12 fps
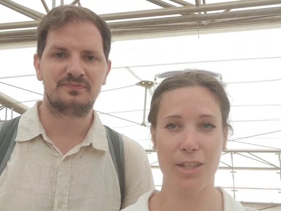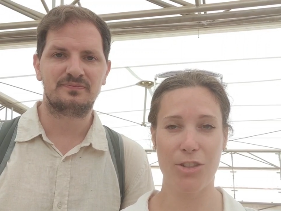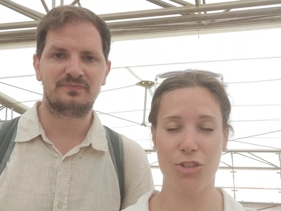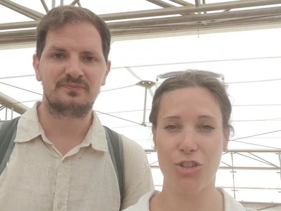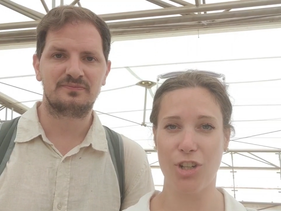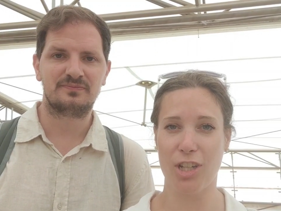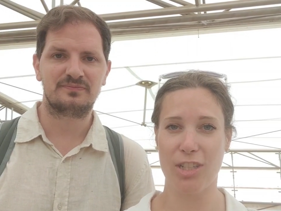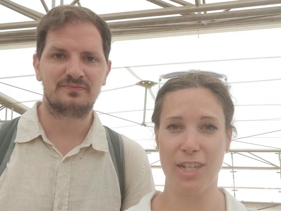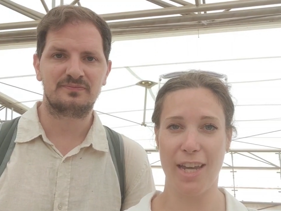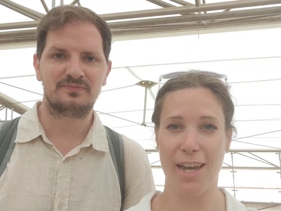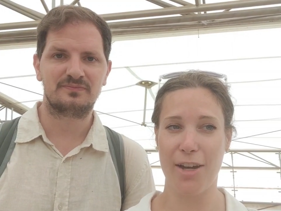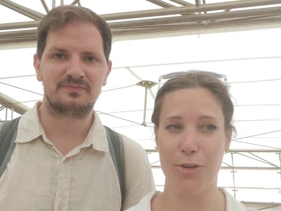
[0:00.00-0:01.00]
Speaker 1: is
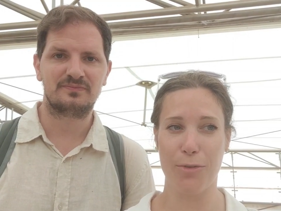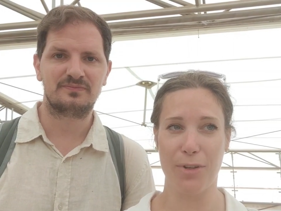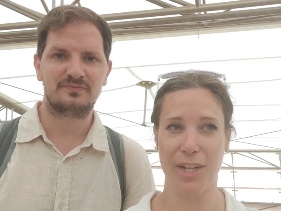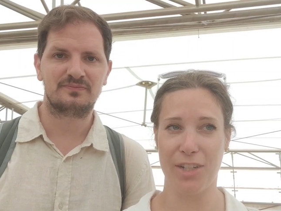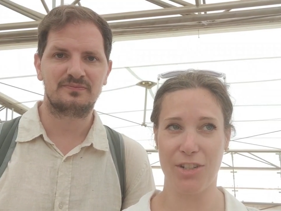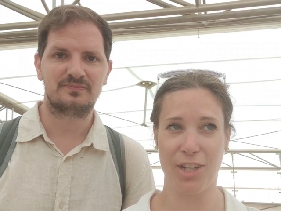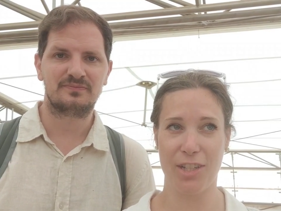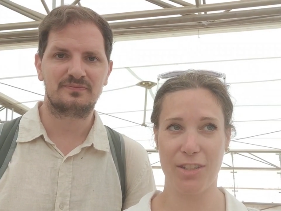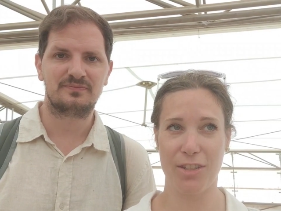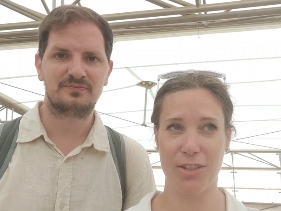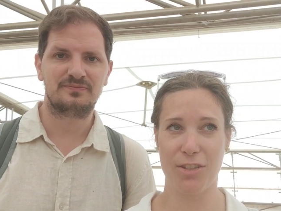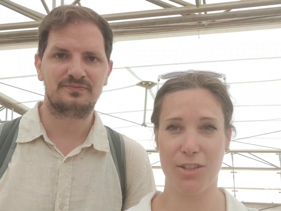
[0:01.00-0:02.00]
just
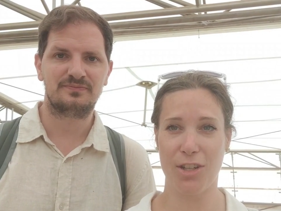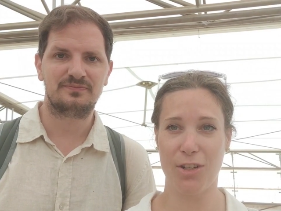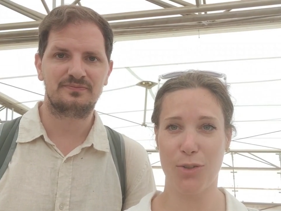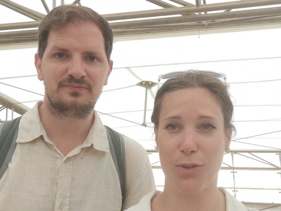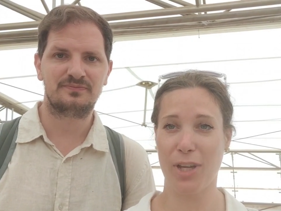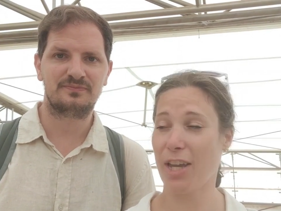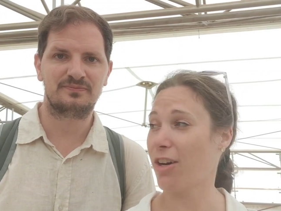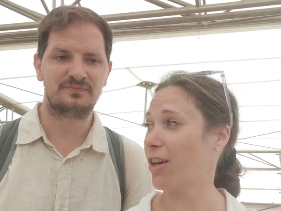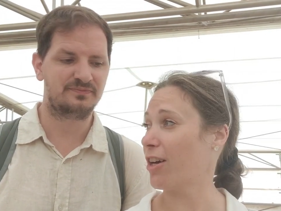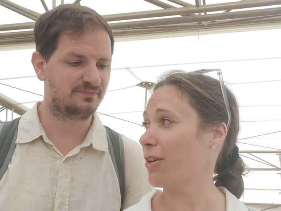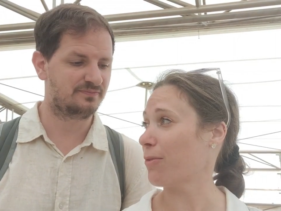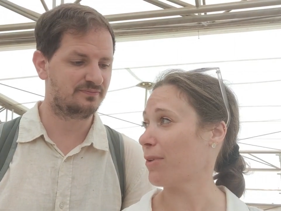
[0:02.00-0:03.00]
outrageous. So
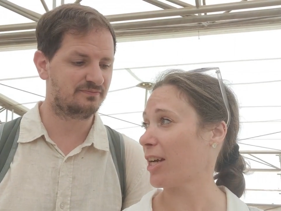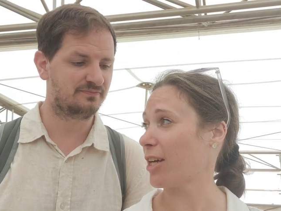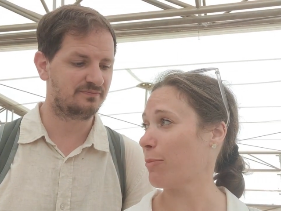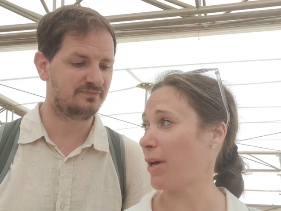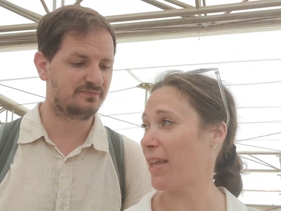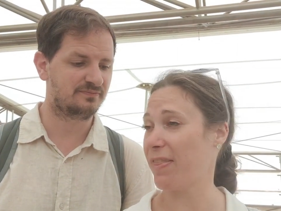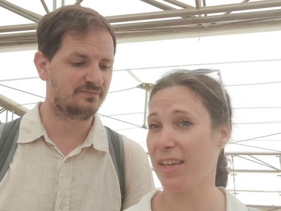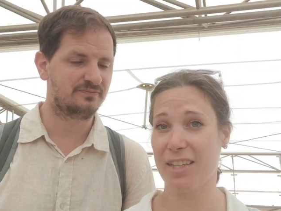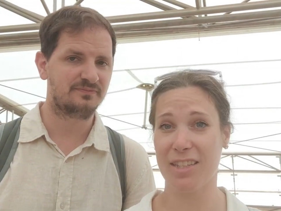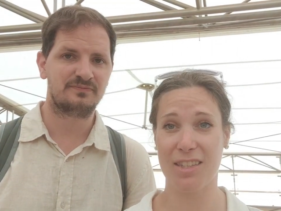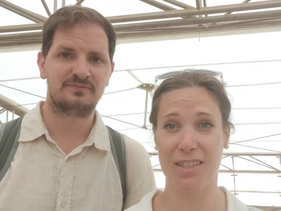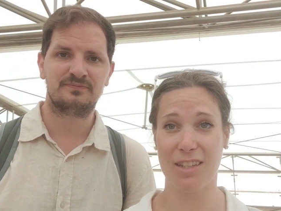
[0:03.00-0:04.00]
cannot recommend
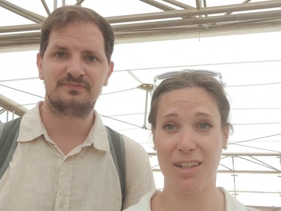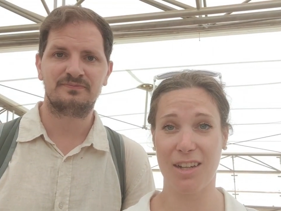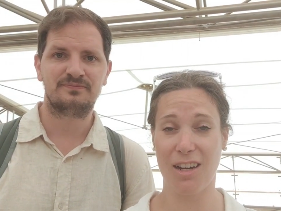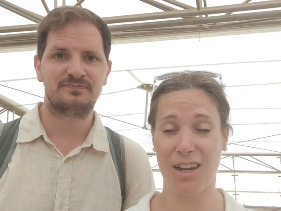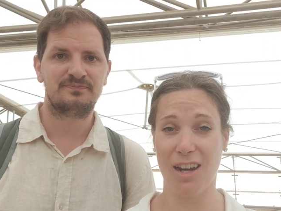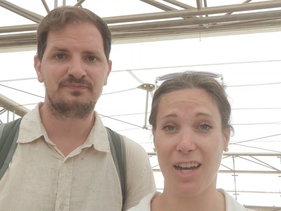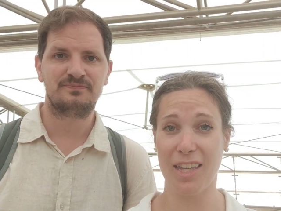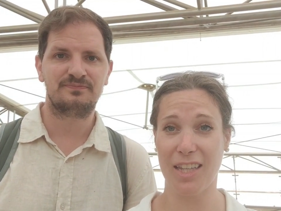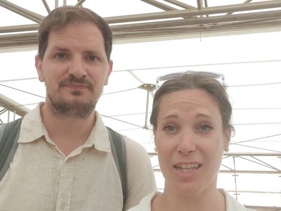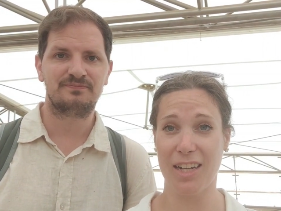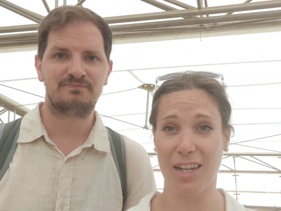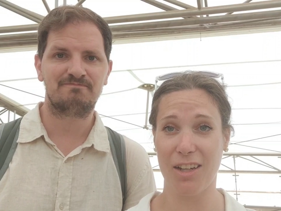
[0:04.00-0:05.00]
this
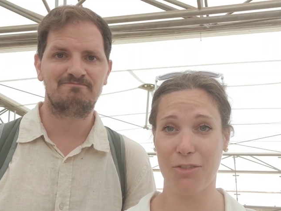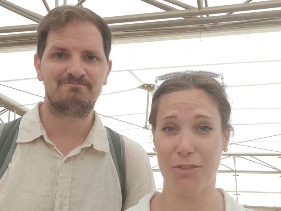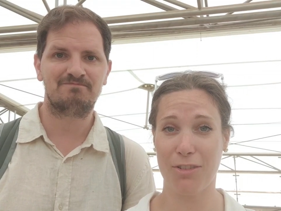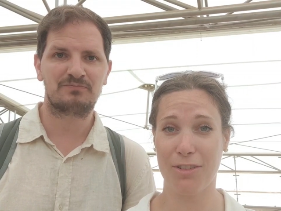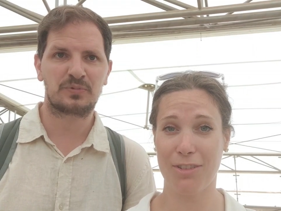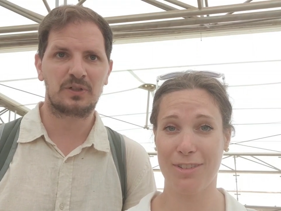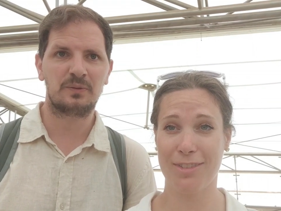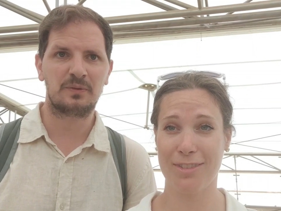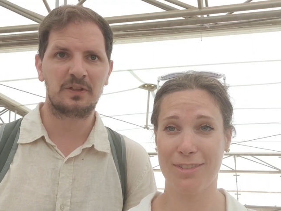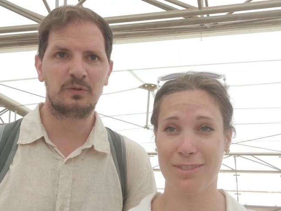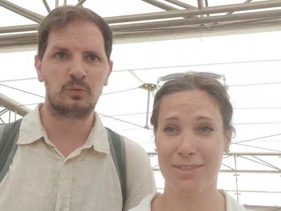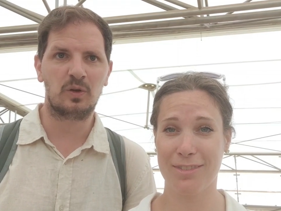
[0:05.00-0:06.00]
highly enough.
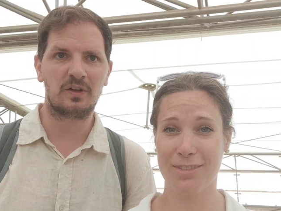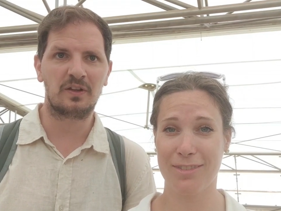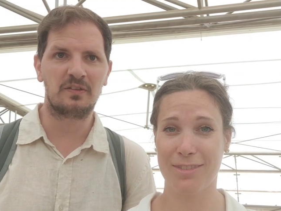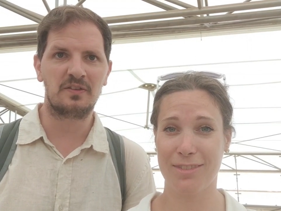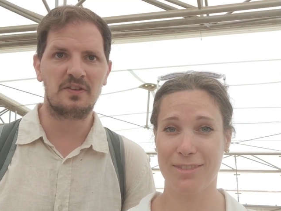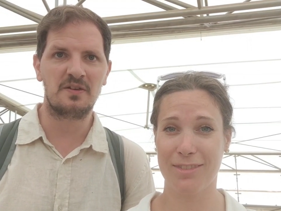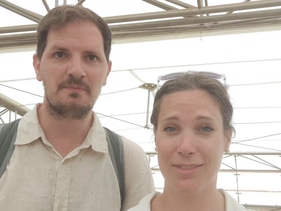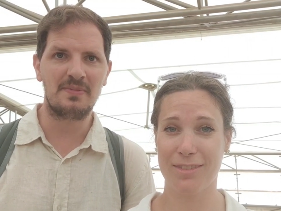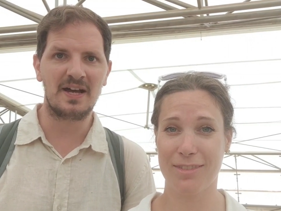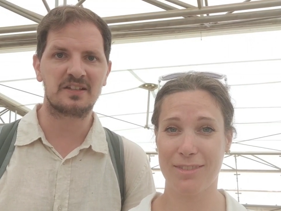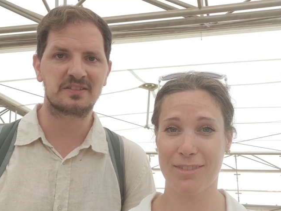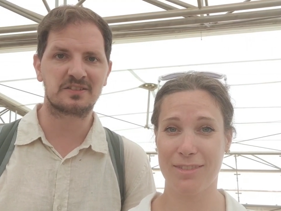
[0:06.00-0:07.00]
Speaker 2: Probably one of the
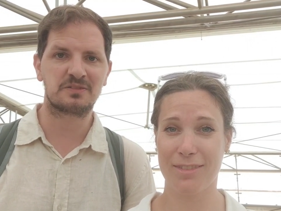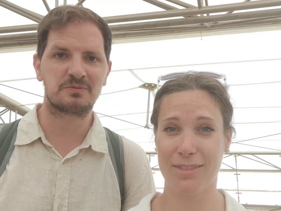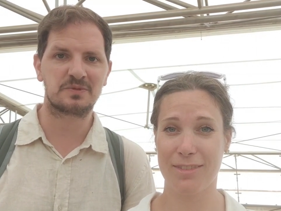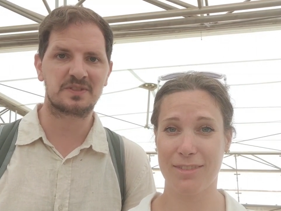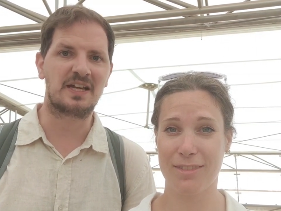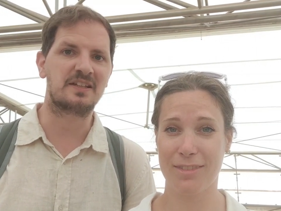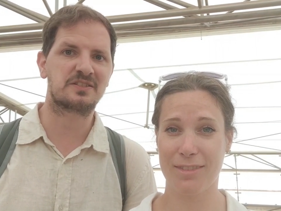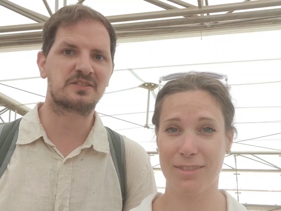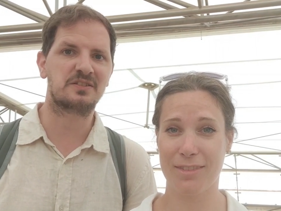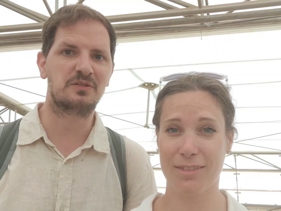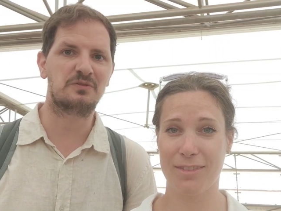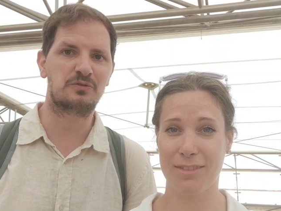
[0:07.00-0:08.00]
best
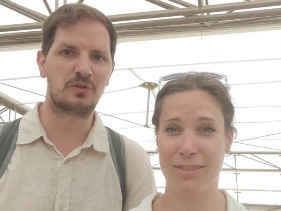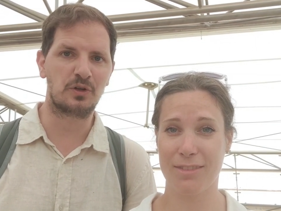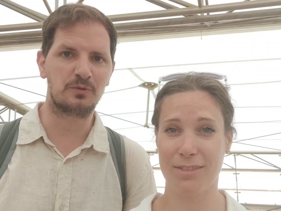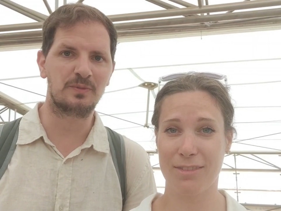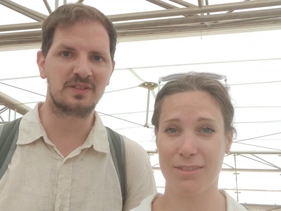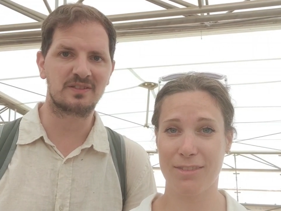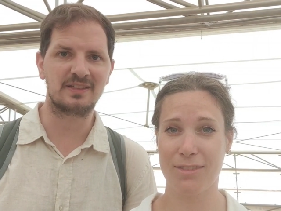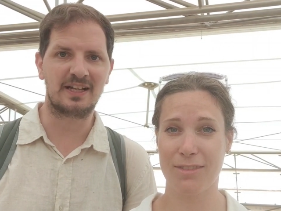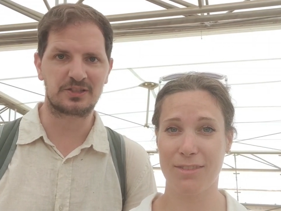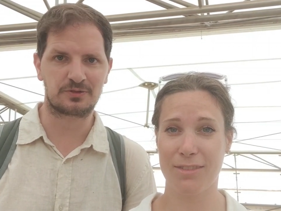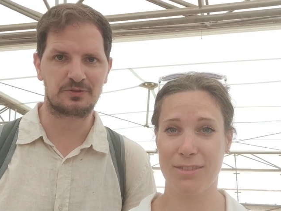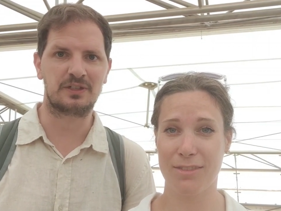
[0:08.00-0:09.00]
sets of Roman
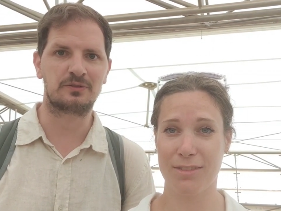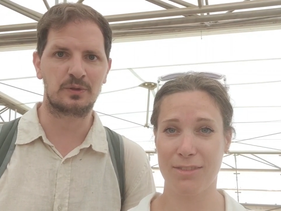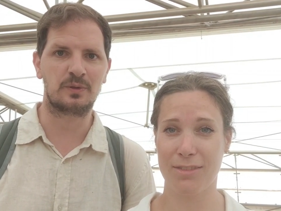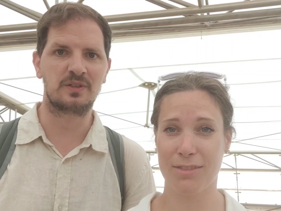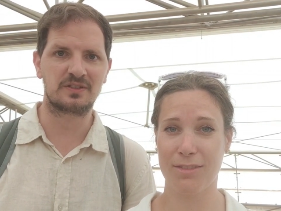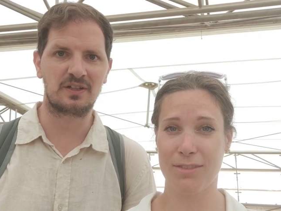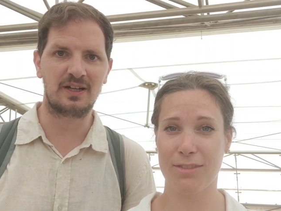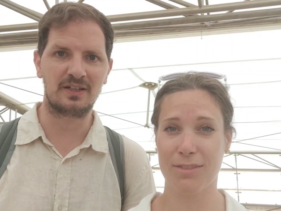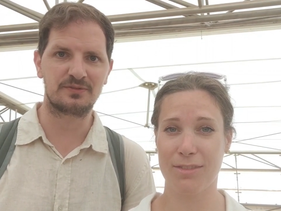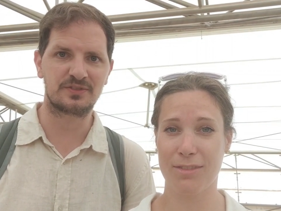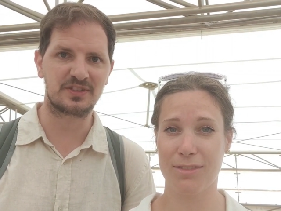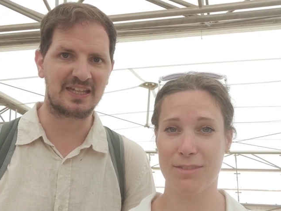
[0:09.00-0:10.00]
slash Greek ruins
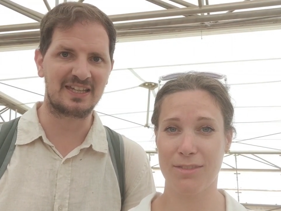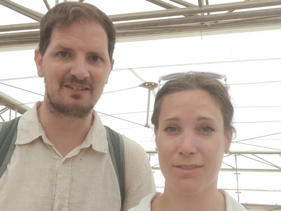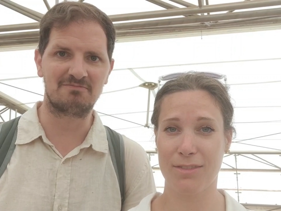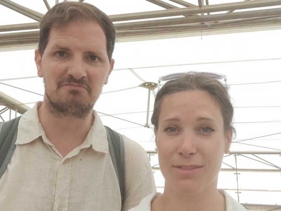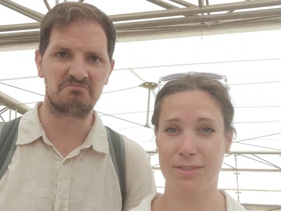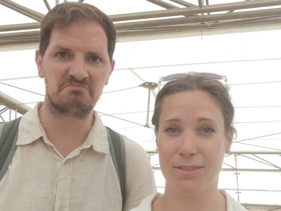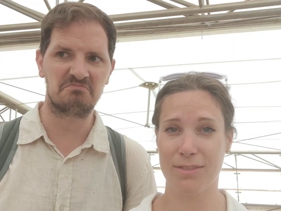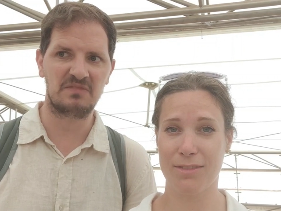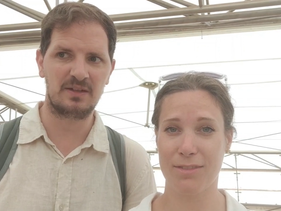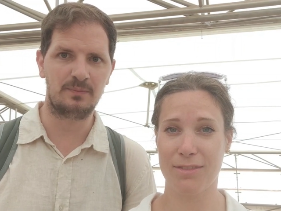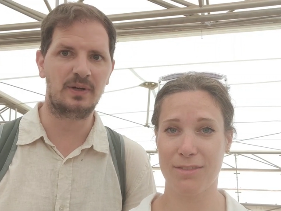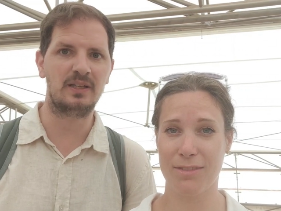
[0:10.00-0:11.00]
I've seen
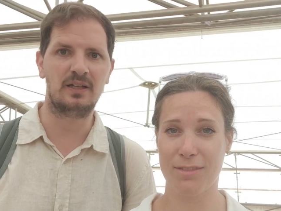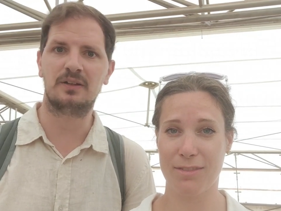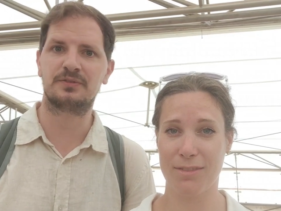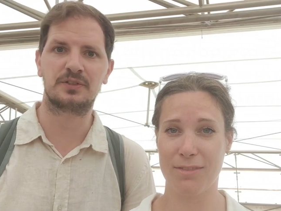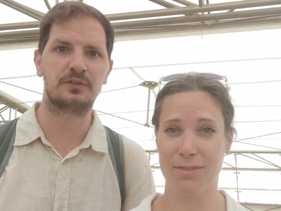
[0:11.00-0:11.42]
in my life